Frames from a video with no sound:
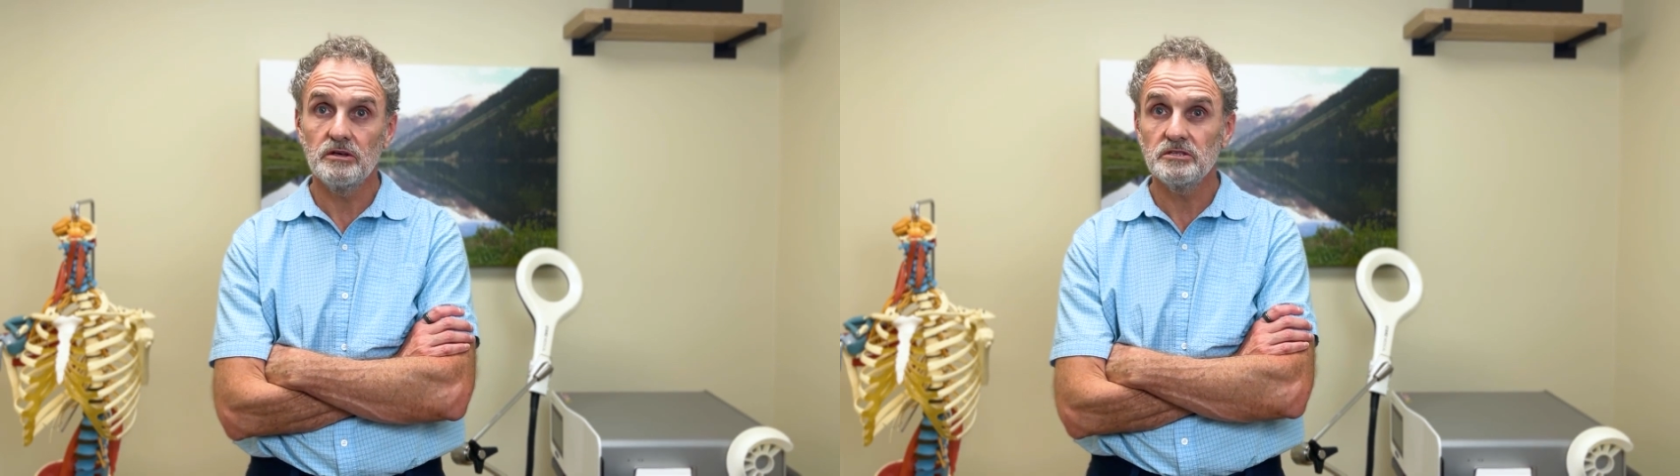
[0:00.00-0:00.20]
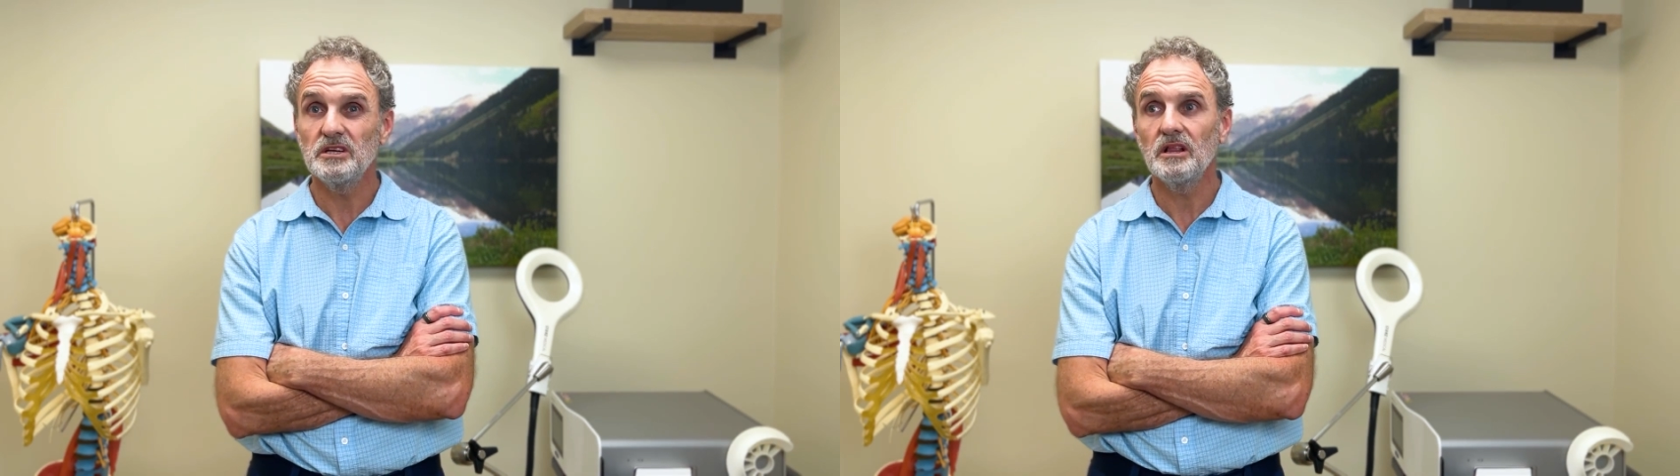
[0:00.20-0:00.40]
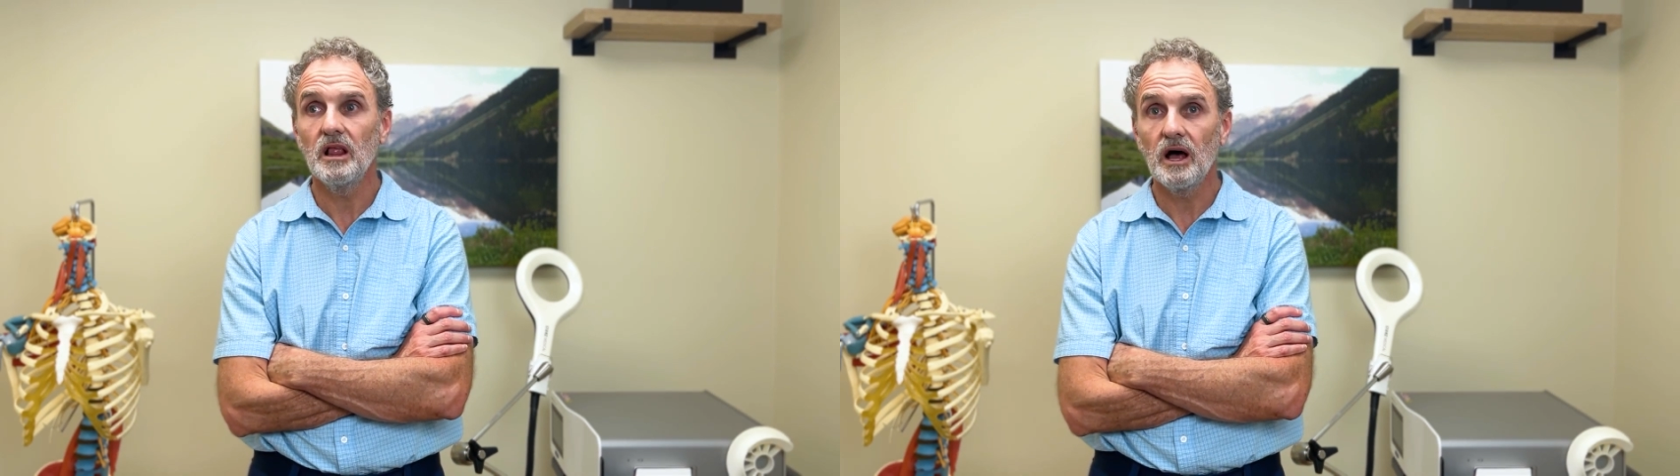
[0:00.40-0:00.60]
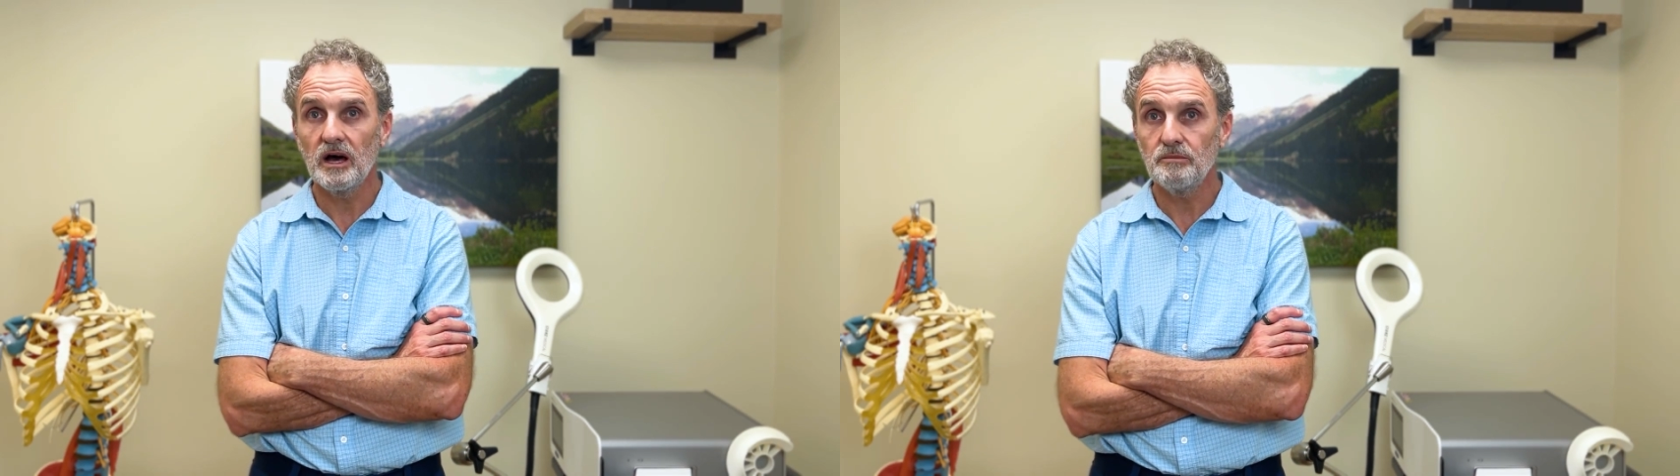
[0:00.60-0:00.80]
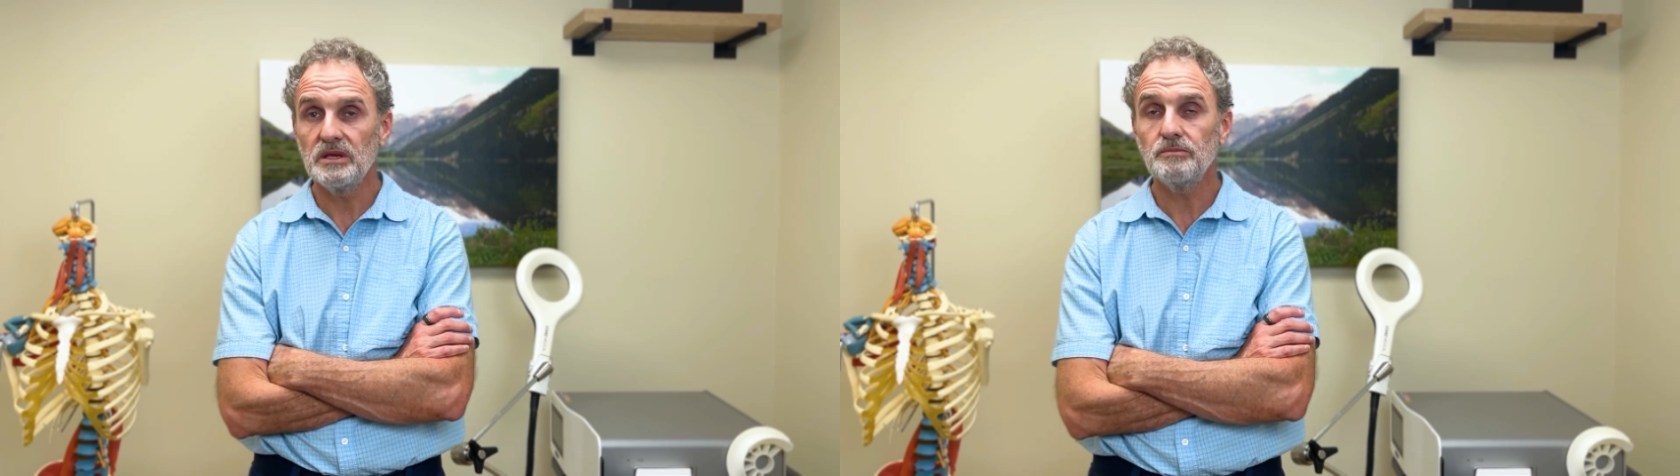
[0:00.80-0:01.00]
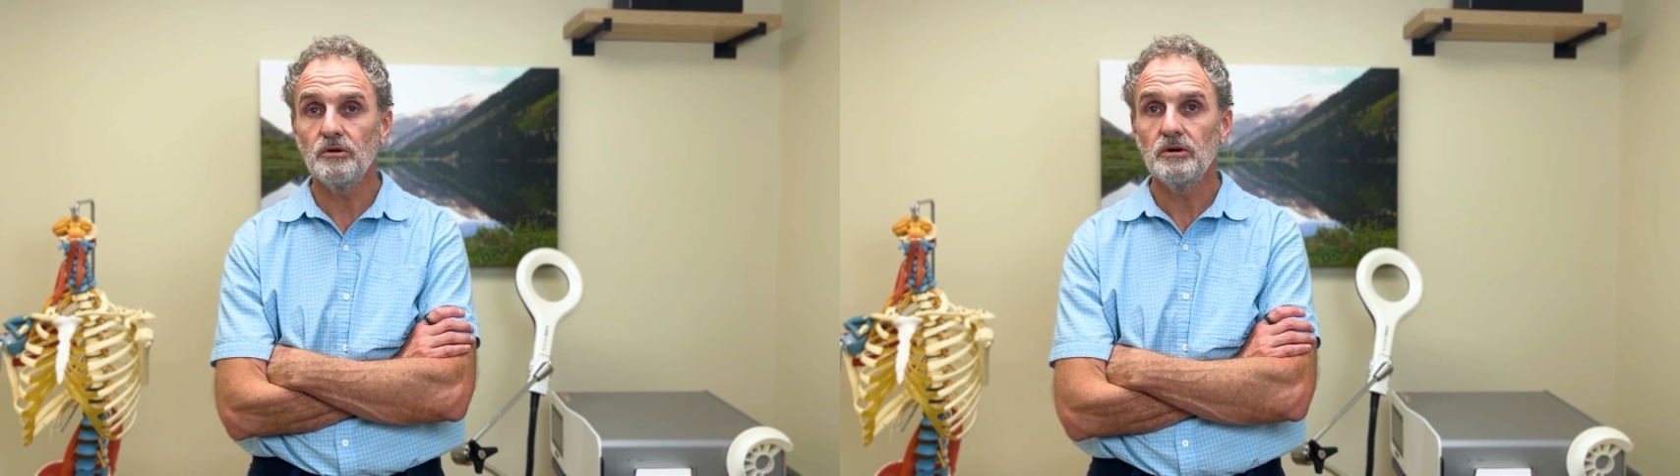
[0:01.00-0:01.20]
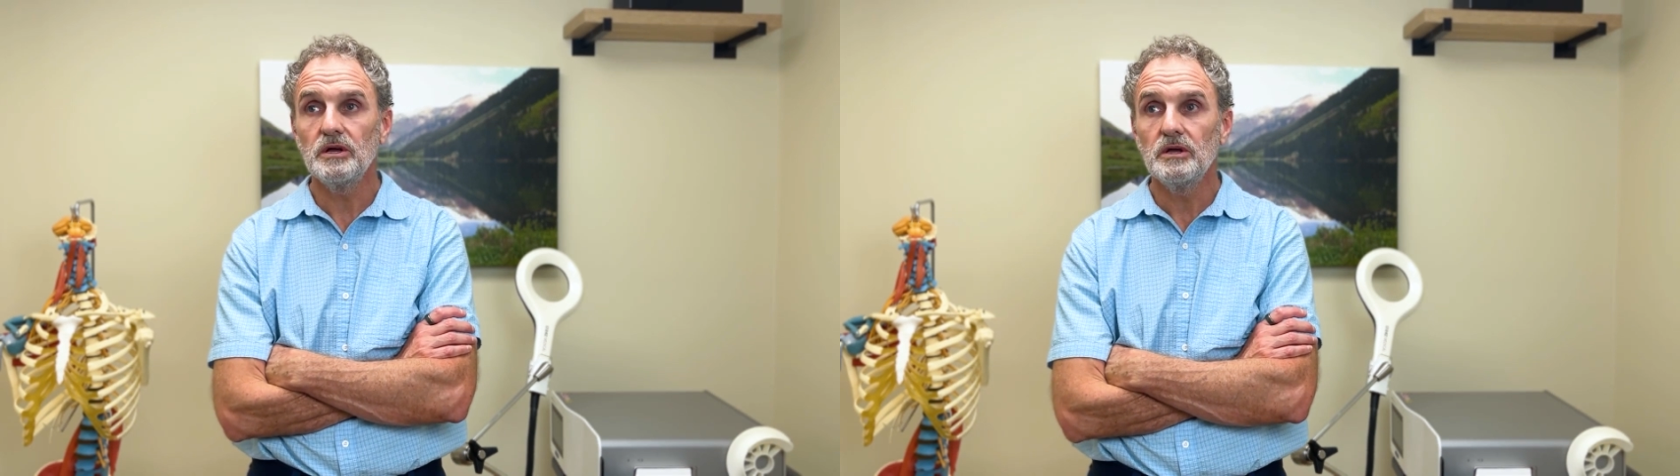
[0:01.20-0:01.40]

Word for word: You see a lot of people